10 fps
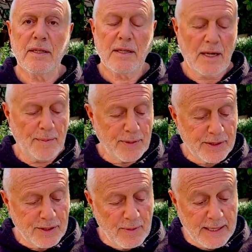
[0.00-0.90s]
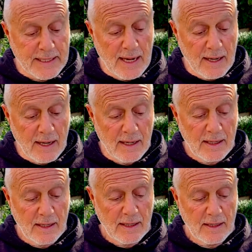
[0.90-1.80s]
I put it to my tongue.
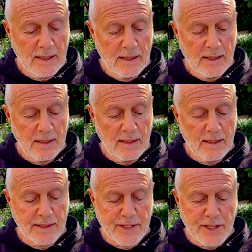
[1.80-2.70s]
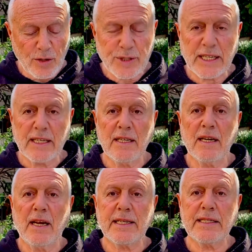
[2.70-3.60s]
It's salty
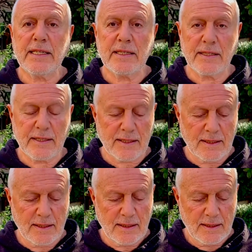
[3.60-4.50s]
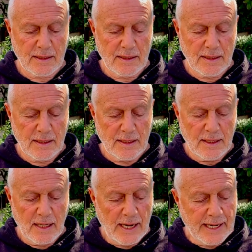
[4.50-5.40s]
like tears.
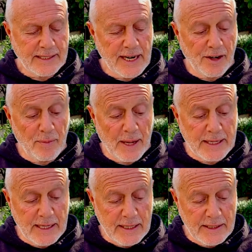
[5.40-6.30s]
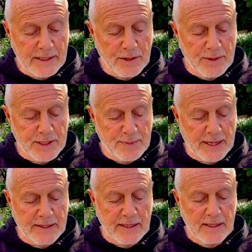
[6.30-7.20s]
I get down on my knees to
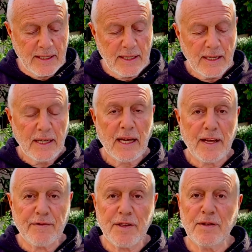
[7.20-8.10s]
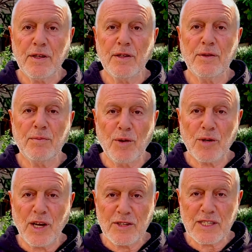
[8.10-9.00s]
inspect it even more
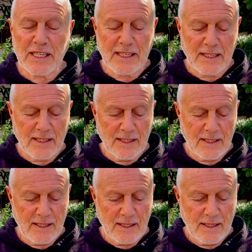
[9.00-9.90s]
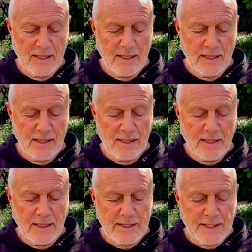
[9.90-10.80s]
closely.
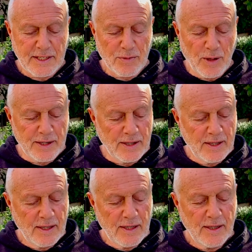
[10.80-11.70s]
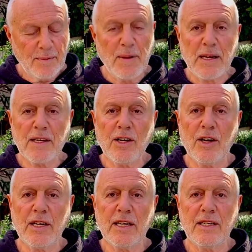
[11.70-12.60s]
Is this what
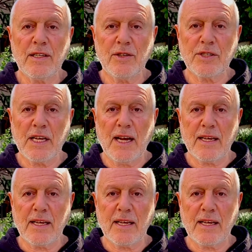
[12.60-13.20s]
melancholy looks like?